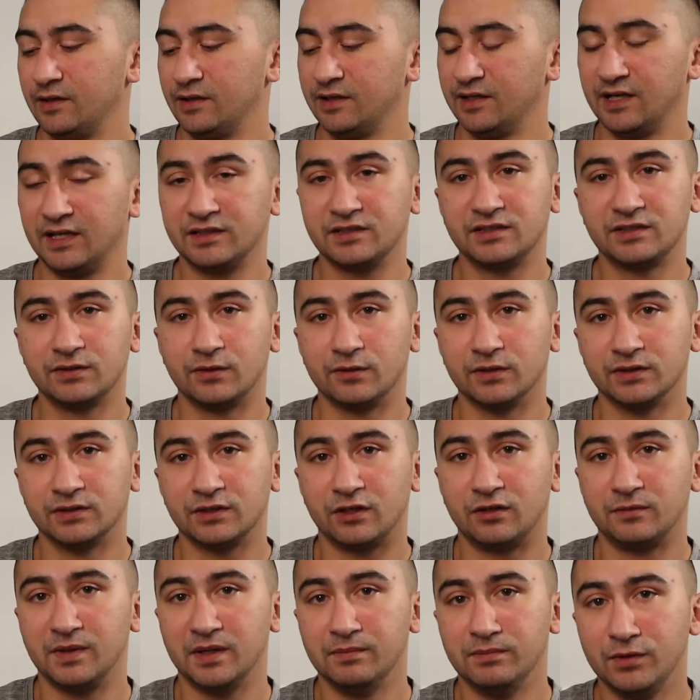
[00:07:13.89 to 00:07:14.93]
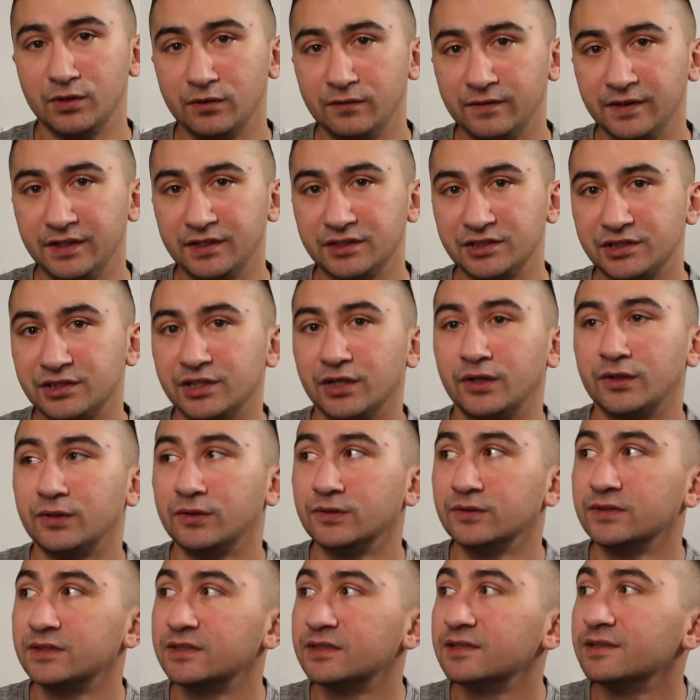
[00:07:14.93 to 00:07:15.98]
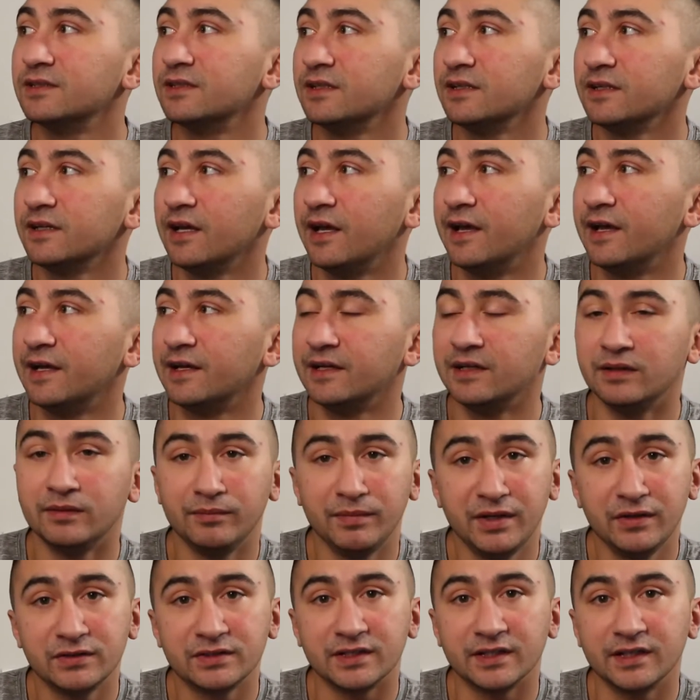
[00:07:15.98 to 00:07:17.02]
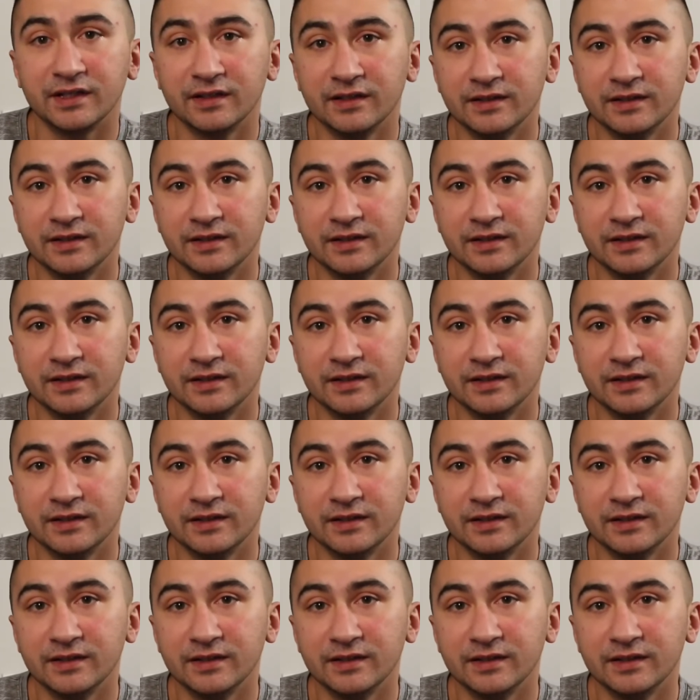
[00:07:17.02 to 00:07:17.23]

and that stores all my movies, shows, and music.